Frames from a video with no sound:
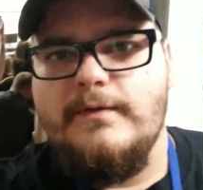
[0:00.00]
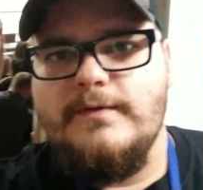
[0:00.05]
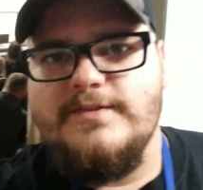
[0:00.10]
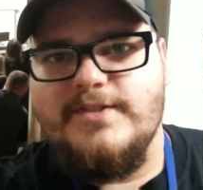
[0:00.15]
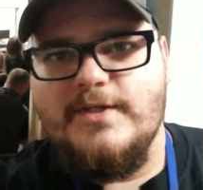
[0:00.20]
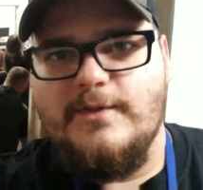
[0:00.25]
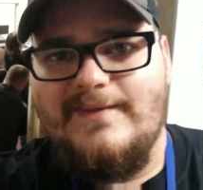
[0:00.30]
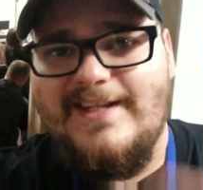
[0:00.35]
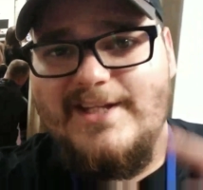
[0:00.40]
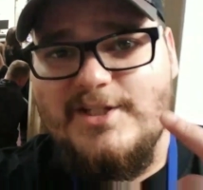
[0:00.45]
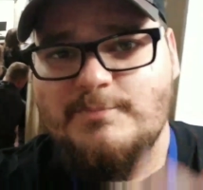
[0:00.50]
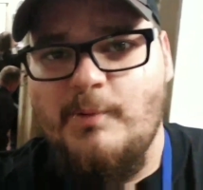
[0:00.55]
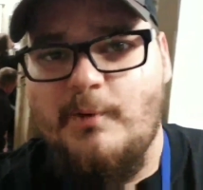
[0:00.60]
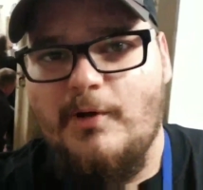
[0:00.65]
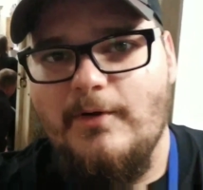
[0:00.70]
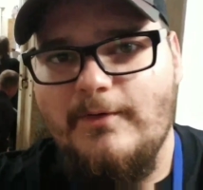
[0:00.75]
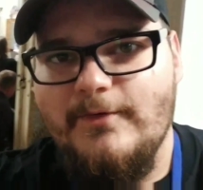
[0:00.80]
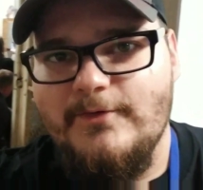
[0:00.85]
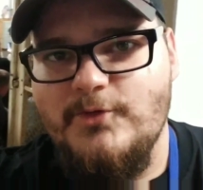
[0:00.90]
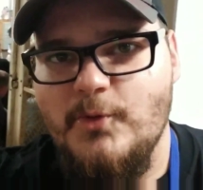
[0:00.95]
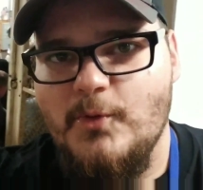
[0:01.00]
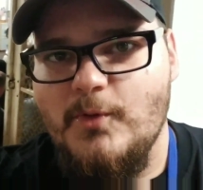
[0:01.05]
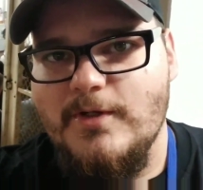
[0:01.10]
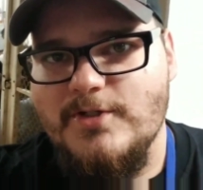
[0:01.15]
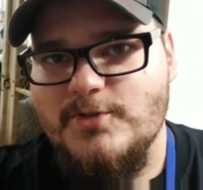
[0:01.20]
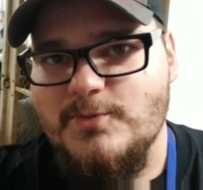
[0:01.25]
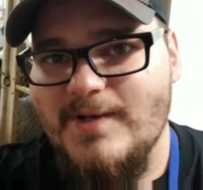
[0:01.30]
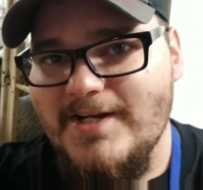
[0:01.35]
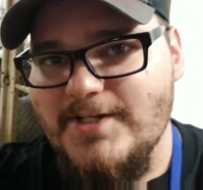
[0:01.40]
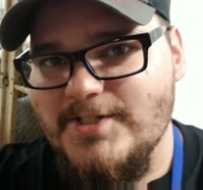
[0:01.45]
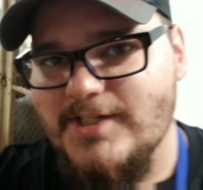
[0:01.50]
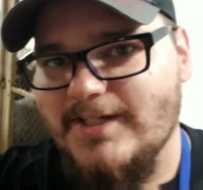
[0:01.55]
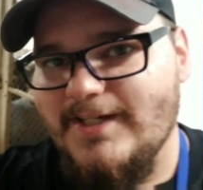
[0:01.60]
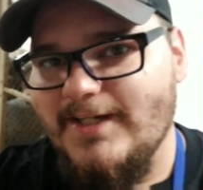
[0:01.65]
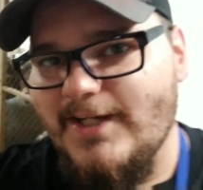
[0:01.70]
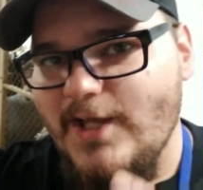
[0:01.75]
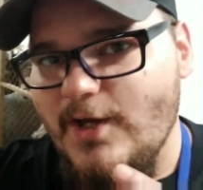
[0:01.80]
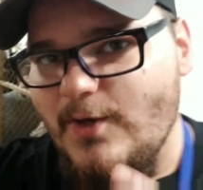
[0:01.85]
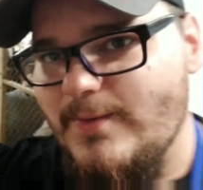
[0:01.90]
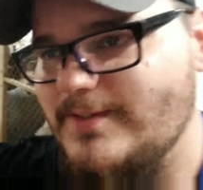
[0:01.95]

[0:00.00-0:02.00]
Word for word: So the next part of the tour is we're actually going to go